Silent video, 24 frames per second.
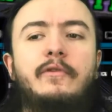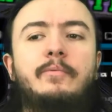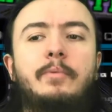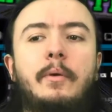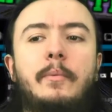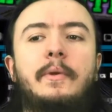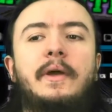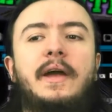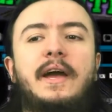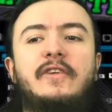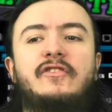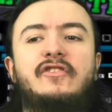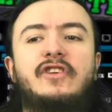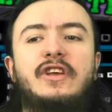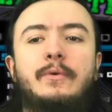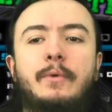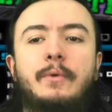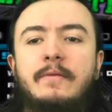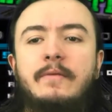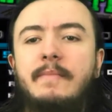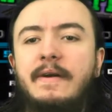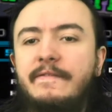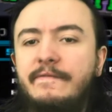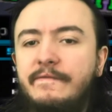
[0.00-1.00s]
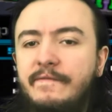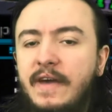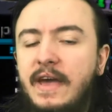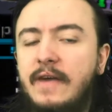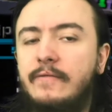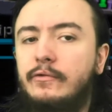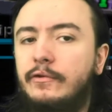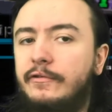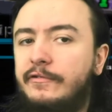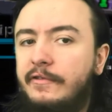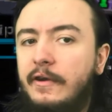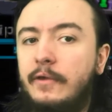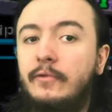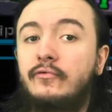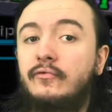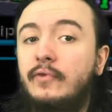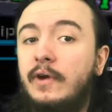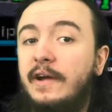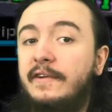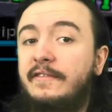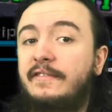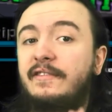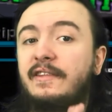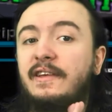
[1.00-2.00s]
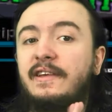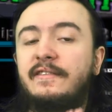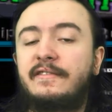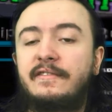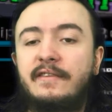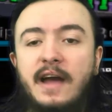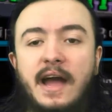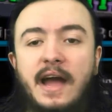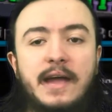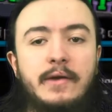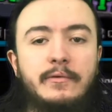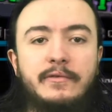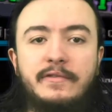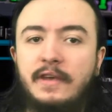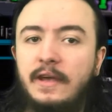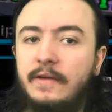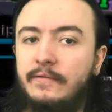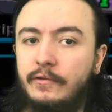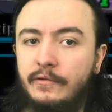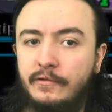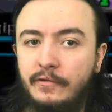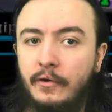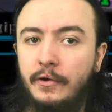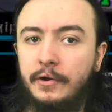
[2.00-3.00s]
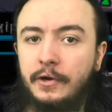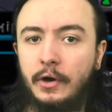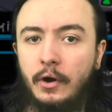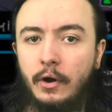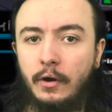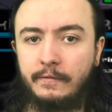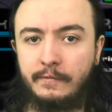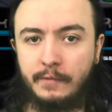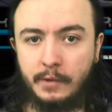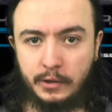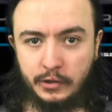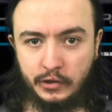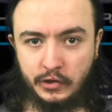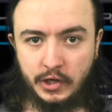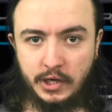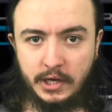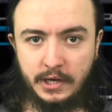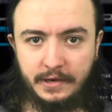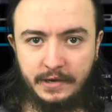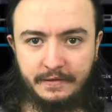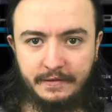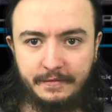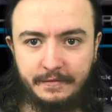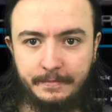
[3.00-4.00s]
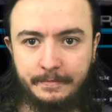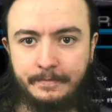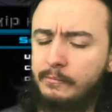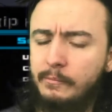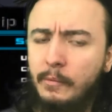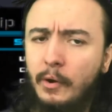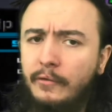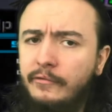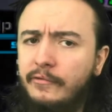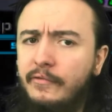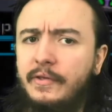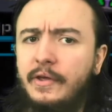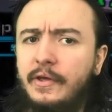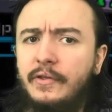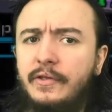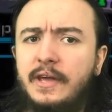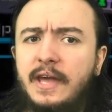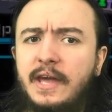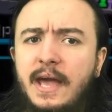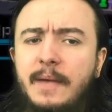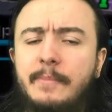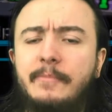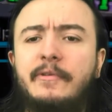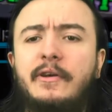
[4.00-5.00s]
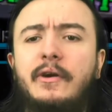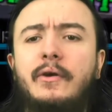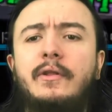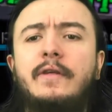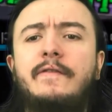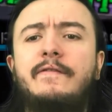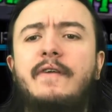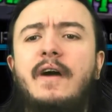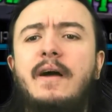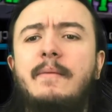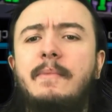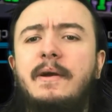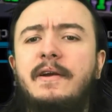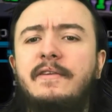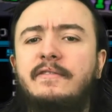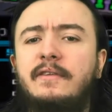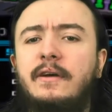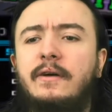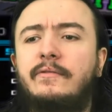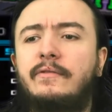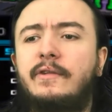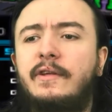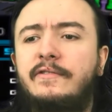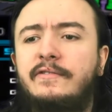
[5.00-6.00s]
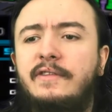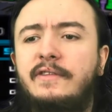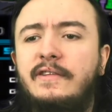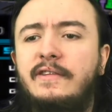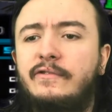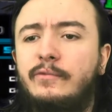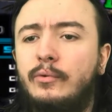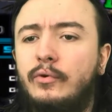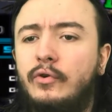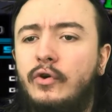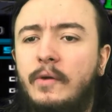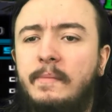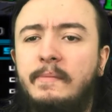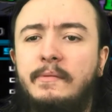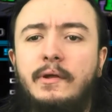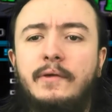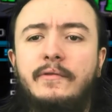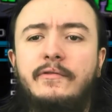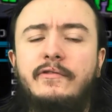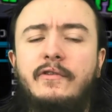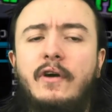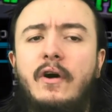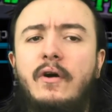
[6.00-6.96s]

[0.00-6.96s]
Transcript: one's probably actually one of my favourite soundtracks in the entirety of the Tony Hawk franchise. As with most of the other games, I only find myself listening to a couple of